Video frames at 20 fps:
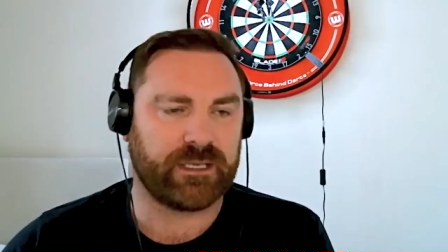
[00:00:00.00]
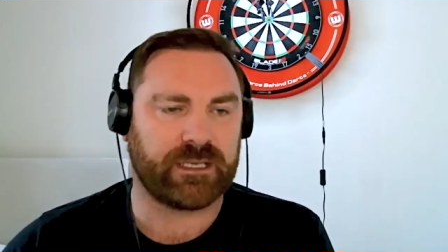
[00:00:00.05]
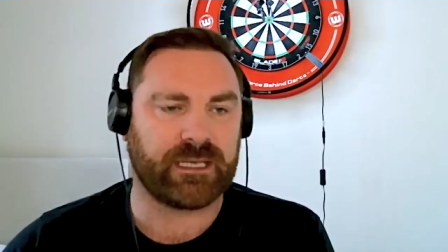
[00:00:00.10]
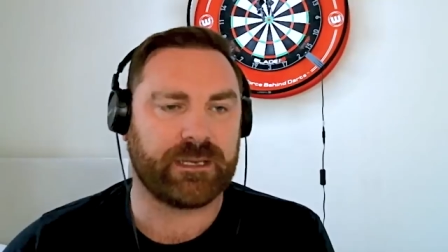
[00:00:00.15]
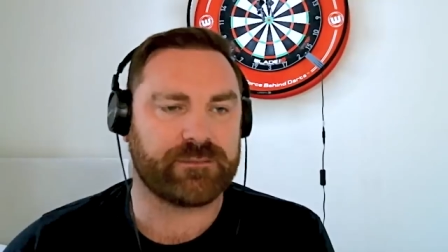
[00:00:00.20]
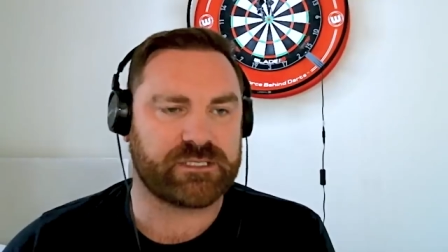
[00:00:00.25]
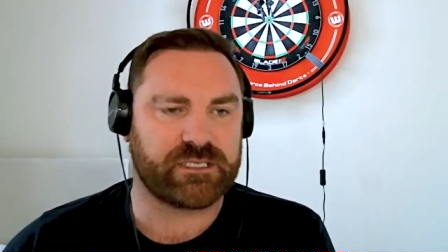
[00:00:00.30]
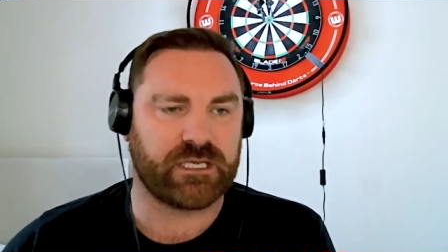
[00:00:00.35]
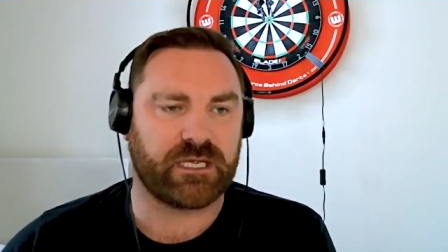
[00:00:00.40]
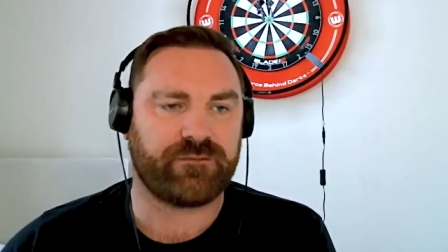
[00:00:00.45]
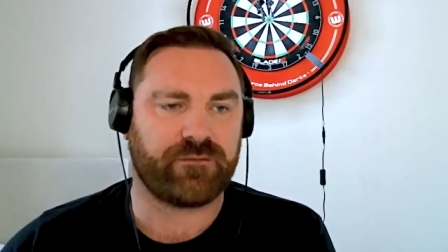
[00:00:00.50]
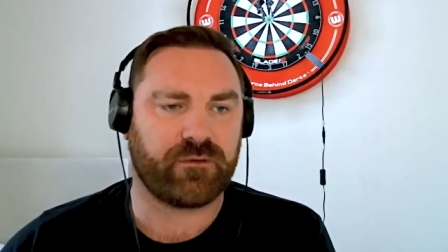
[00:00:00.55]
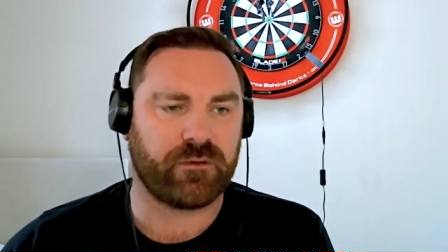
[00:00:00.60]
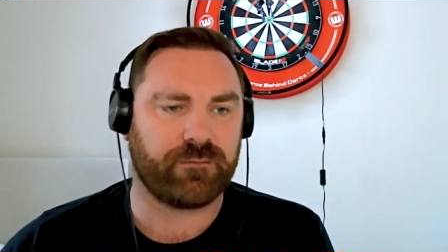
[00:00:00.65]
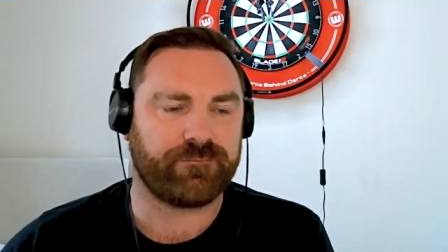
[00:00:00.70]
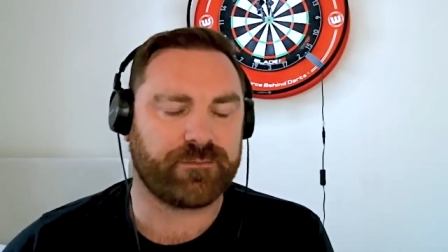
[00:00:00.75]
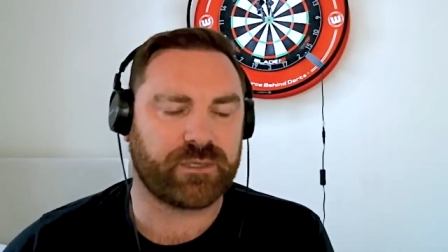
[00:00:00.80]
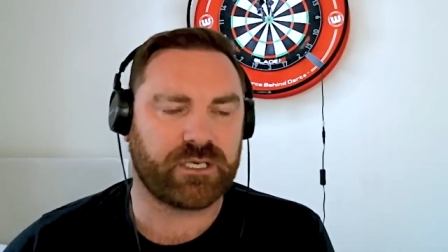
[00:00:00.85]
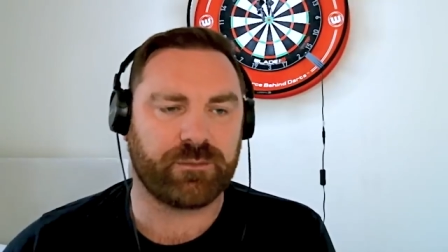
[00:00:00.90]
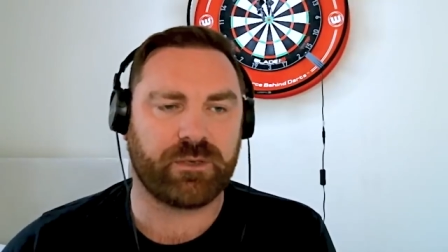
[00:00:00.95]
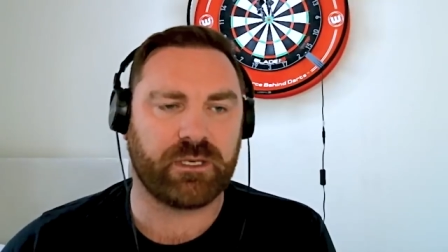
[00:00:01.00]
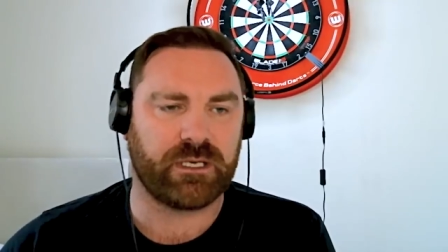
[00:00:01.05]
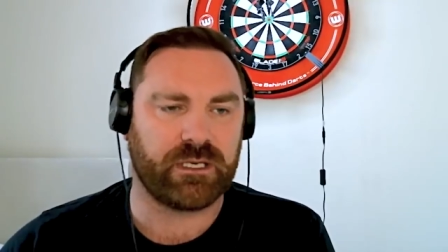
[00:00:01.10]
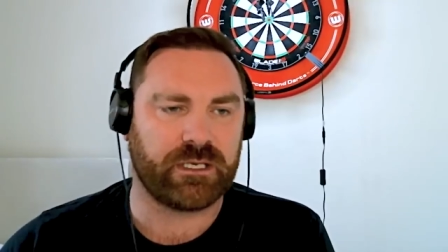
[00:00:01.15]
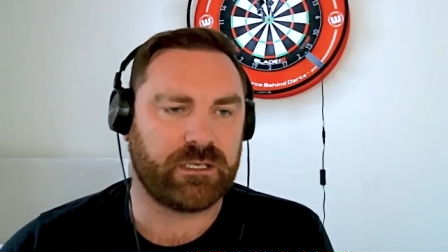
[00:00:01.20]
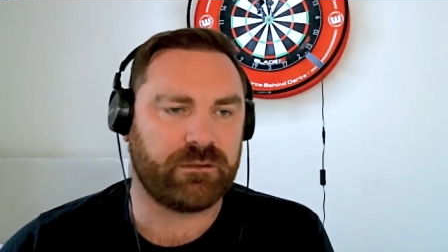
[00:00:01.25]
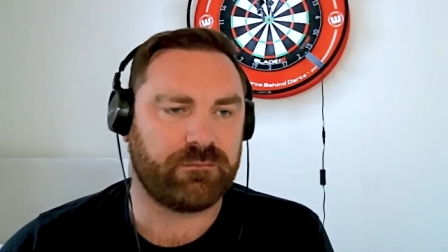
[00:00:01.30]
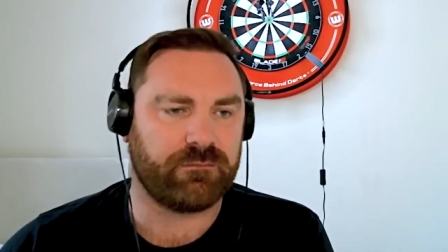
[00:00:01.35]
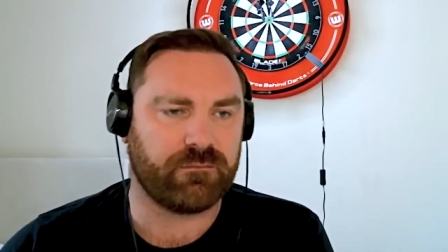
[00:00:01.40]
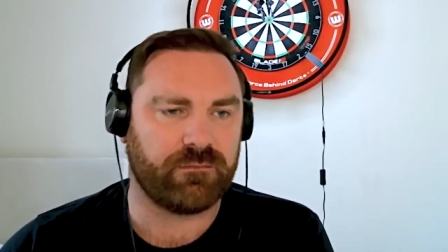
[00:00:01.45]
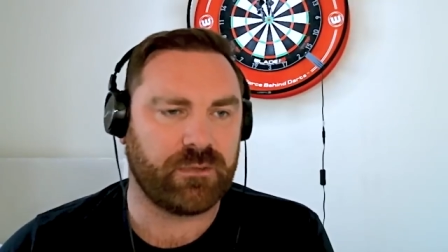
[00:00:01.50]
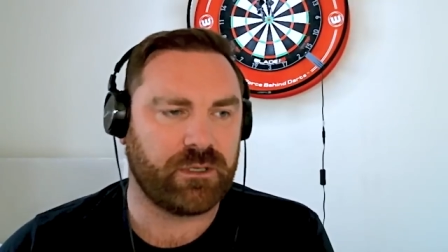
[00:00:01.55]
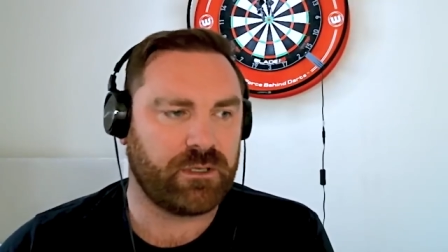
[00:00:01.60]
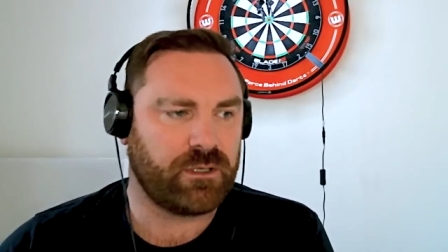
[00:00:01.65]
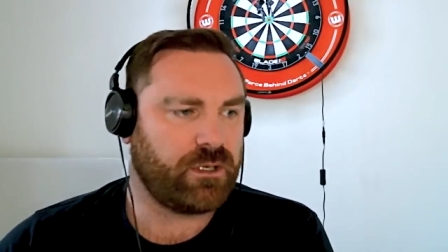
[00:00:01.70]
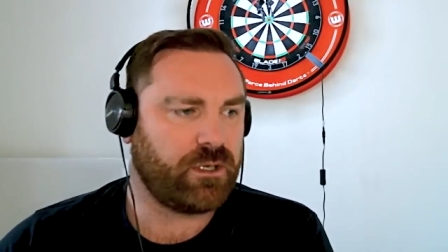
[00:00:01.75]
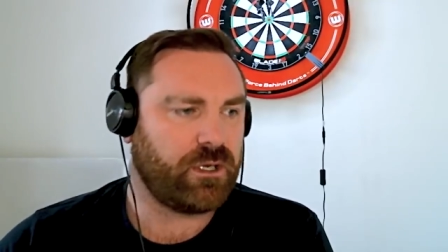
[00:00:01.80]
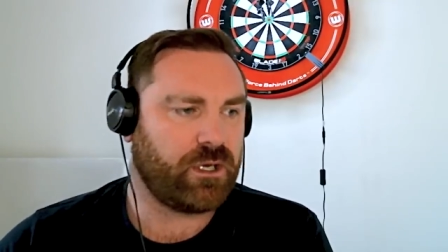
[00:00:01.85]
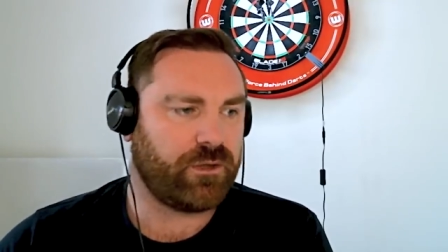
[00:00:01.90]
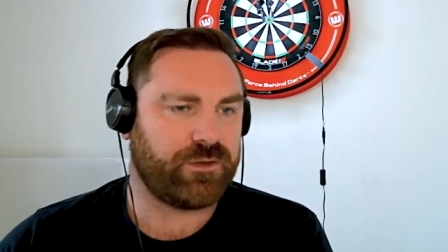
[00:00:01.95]
game safer. completely
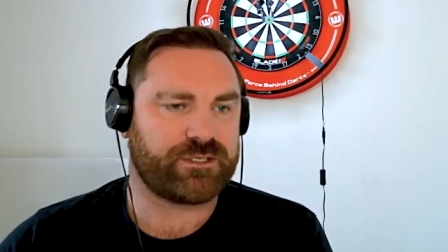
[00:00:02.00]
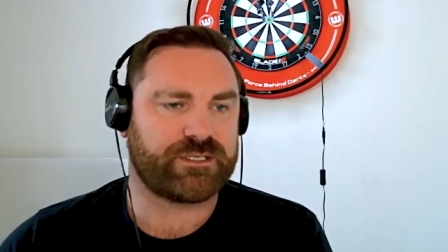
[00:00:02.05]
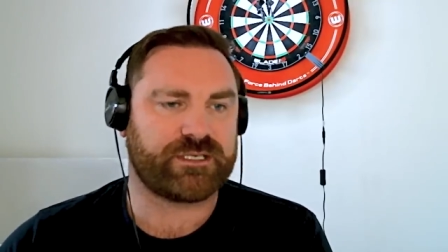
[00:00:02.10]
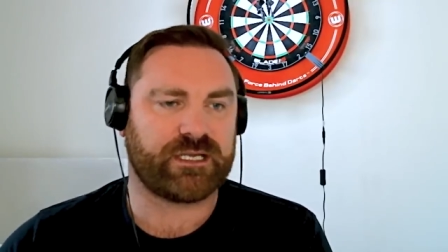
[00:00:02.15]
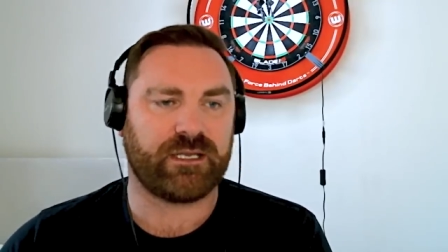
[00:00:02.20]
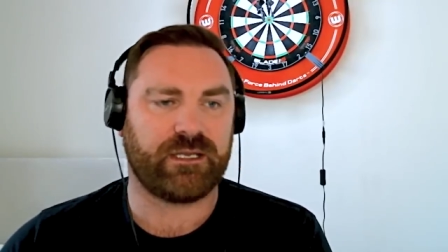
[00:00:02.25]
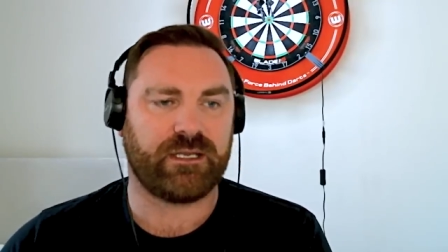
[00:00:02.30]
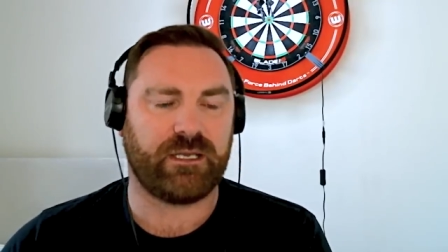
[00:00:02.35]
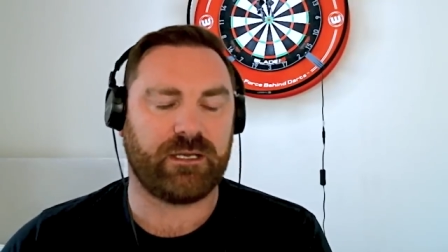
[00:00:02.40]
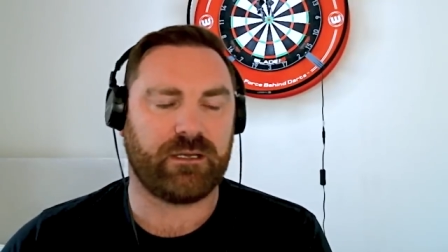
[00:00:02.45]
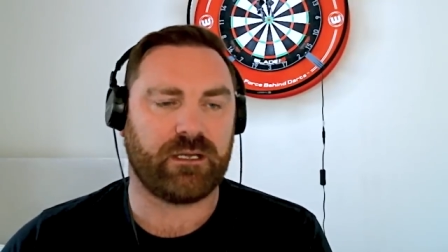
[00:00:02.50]
understand it.